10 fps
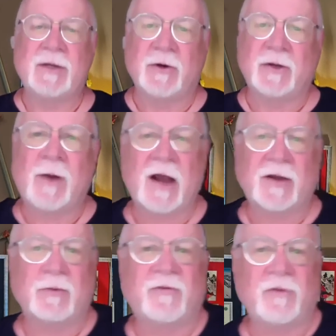be
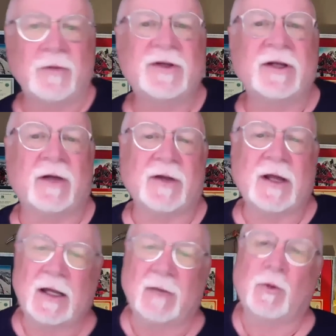responsible for themselves
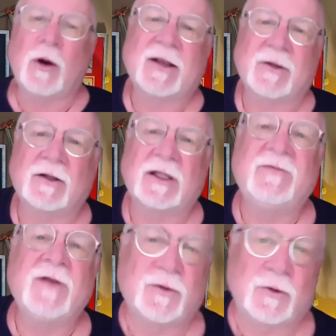and practice
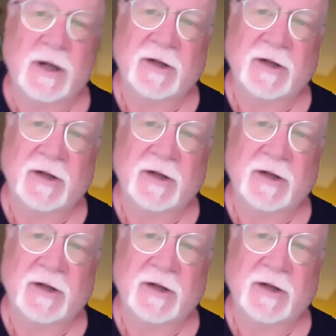leave no trace